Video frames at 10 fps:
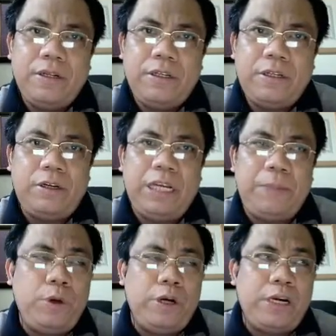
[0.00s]
So
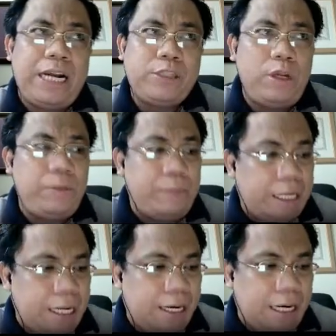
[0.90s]
if you are actually
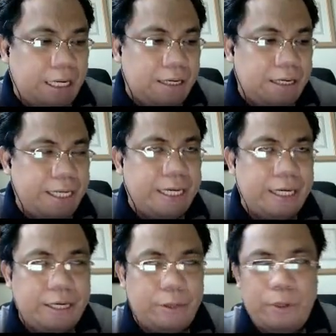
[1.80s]
mentally retarded,
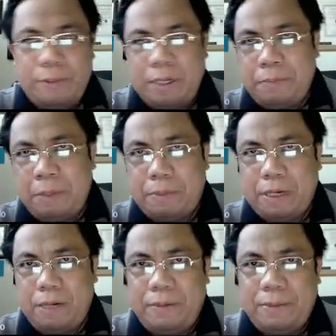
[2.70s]
then there will be a big
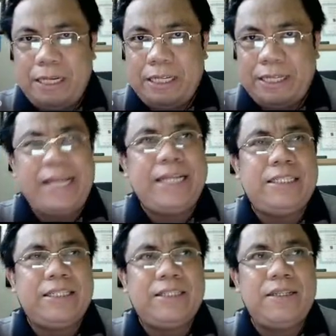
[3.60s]
problem in this
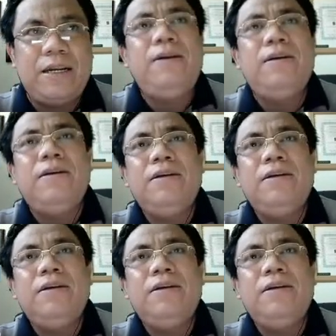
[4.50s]
case. Now,